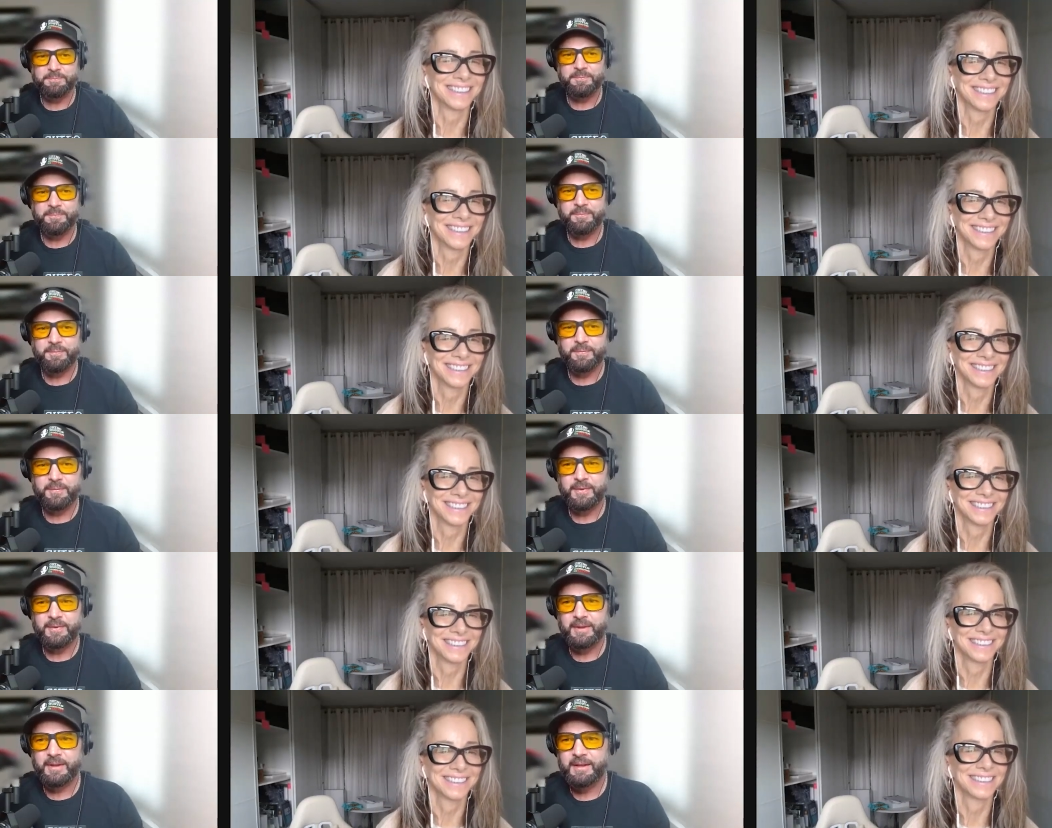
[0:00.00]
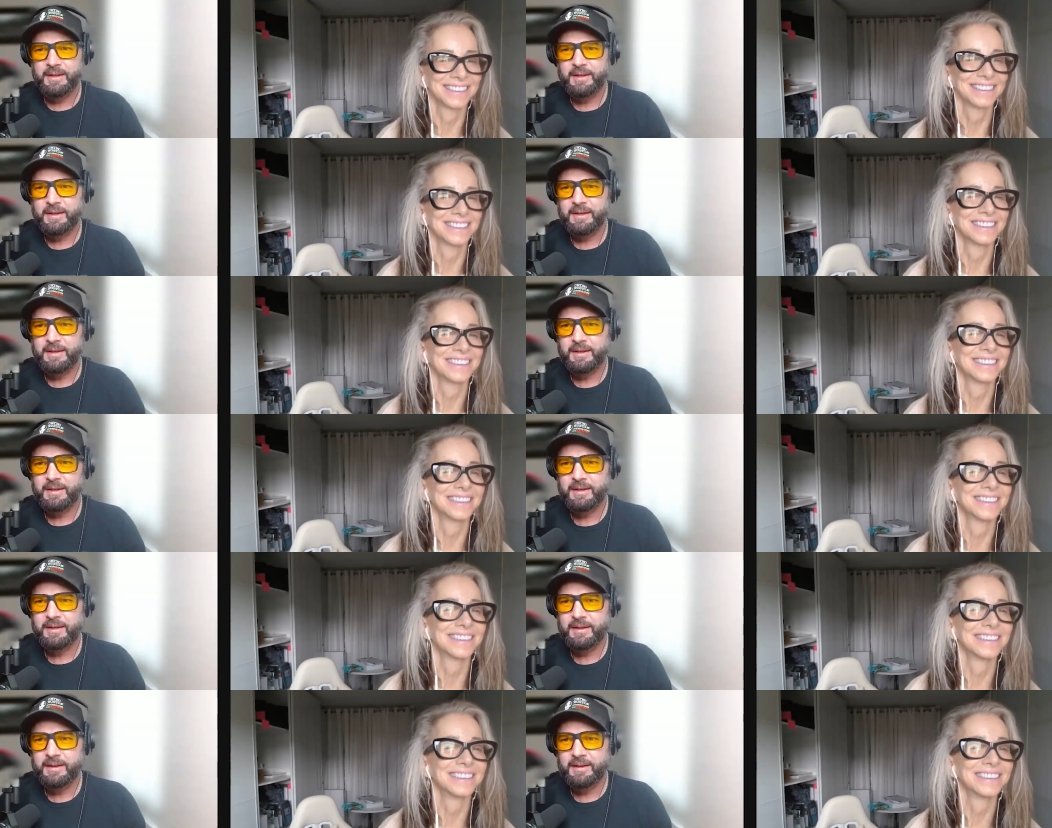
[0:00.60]

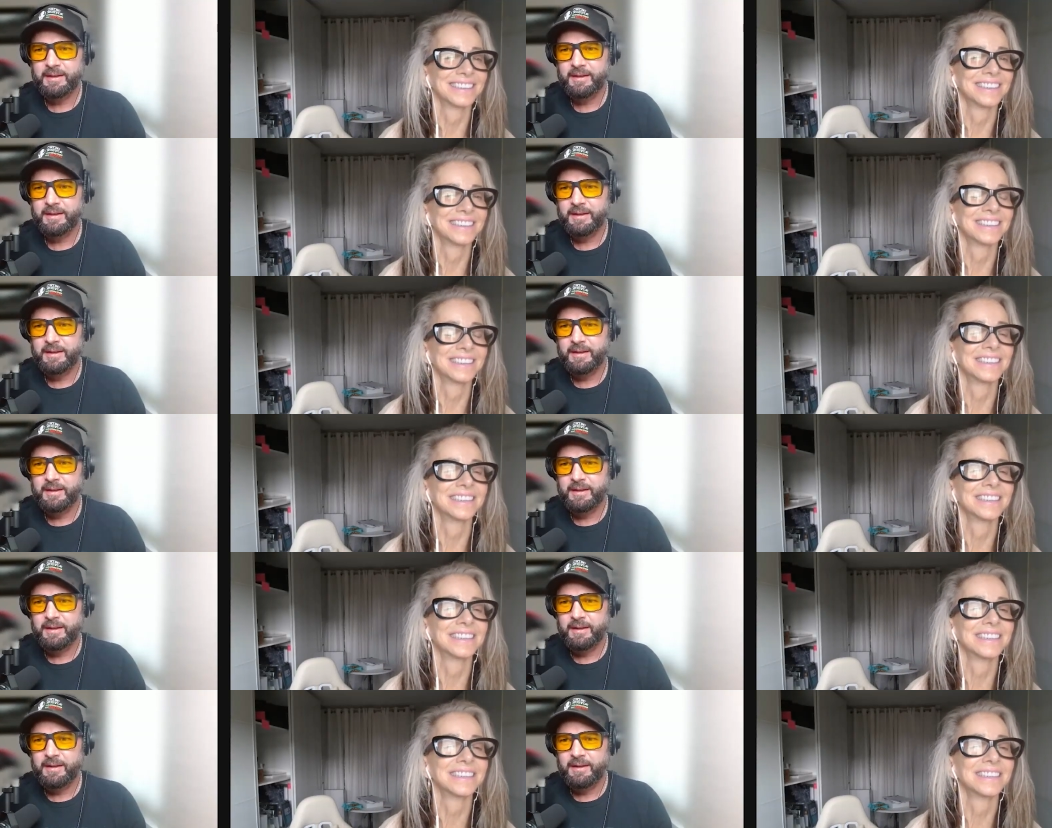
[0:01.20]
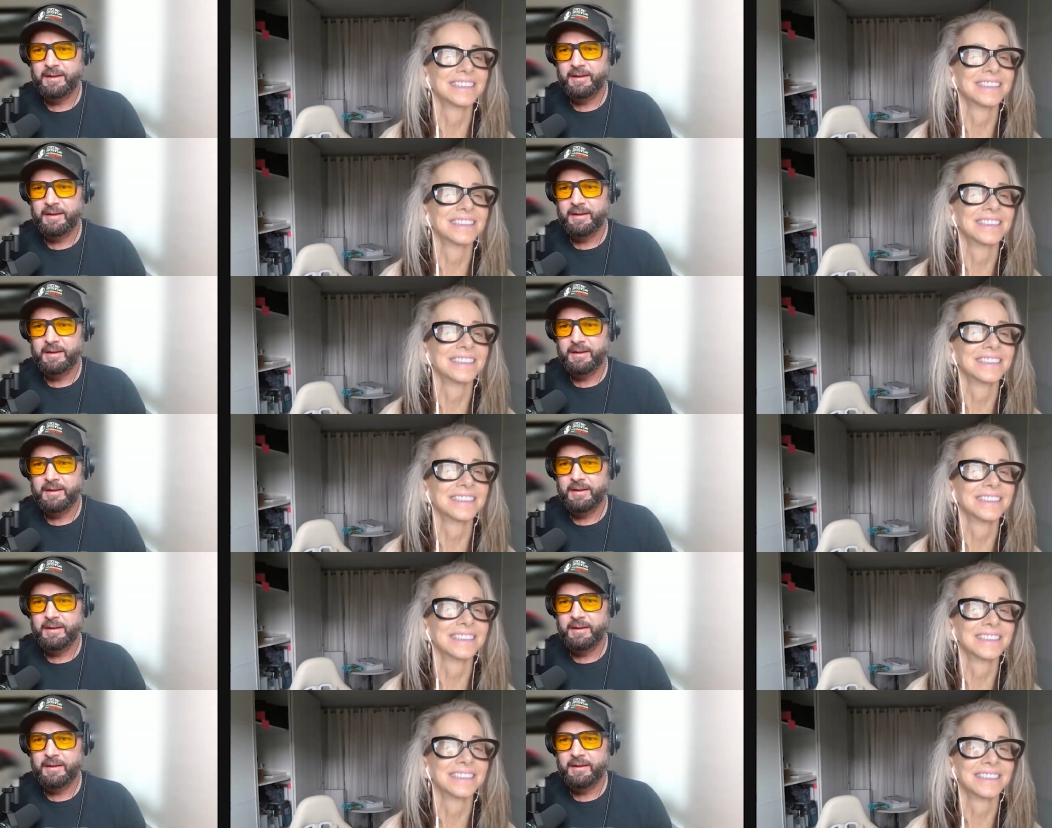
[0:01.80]

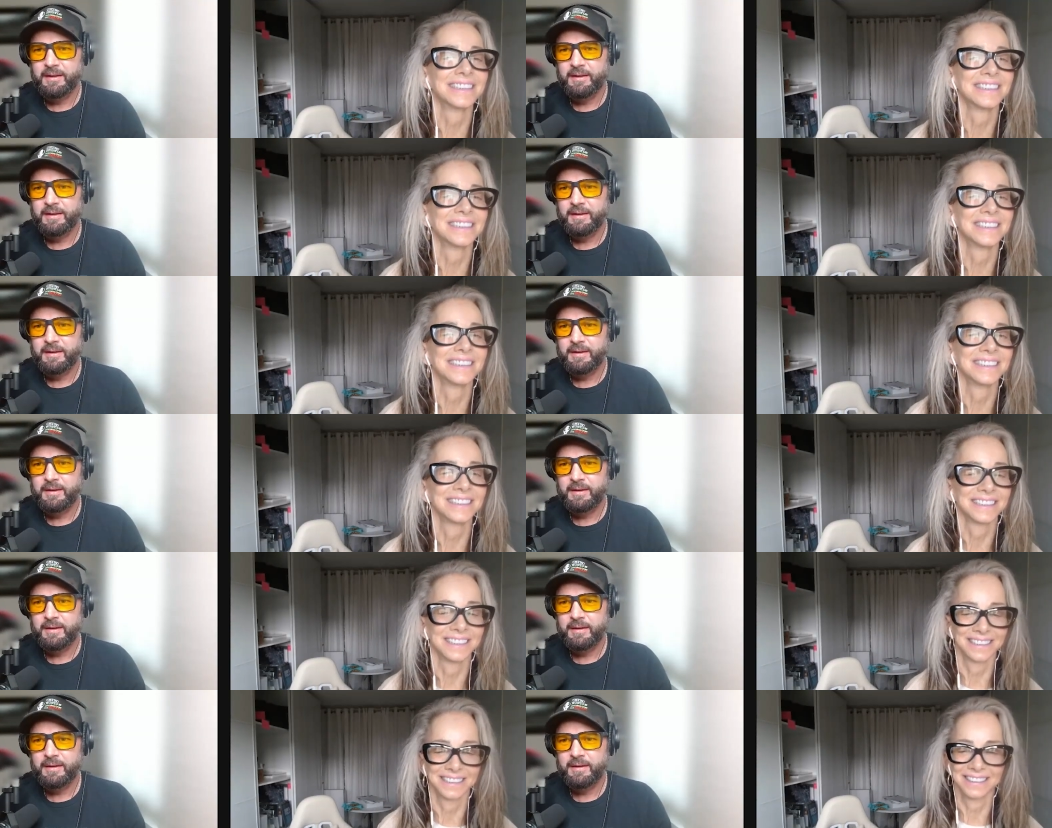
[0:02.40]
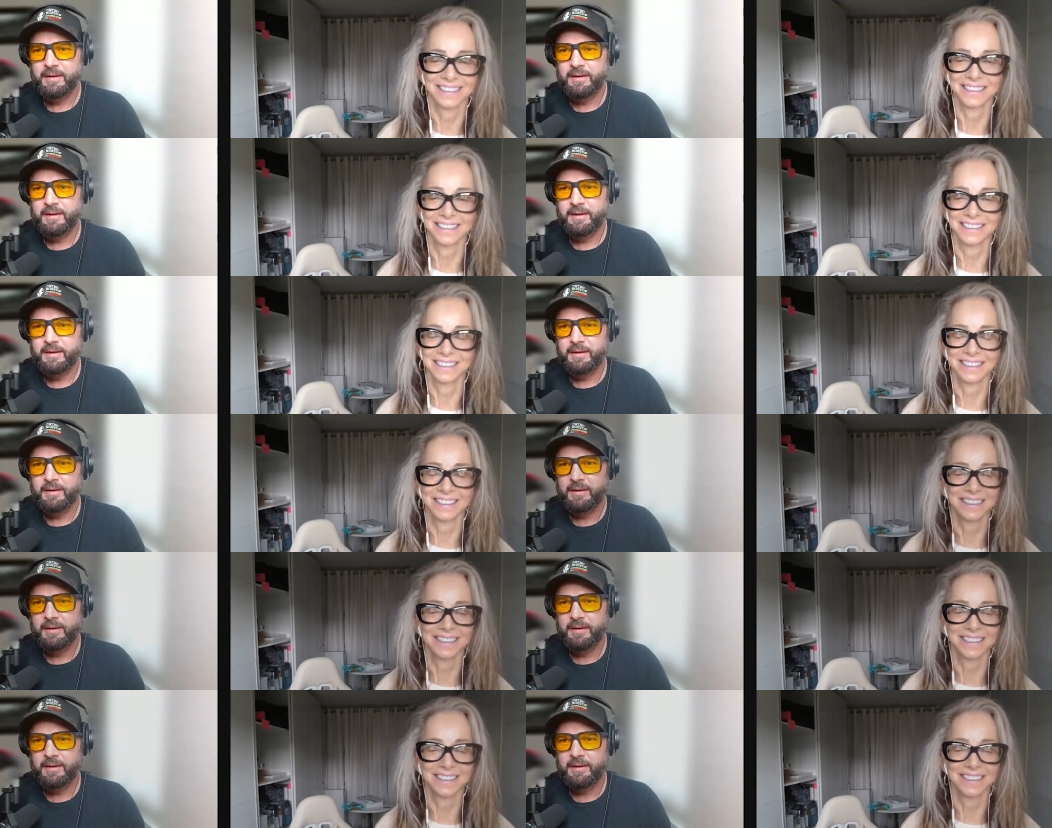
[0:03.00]
(silence)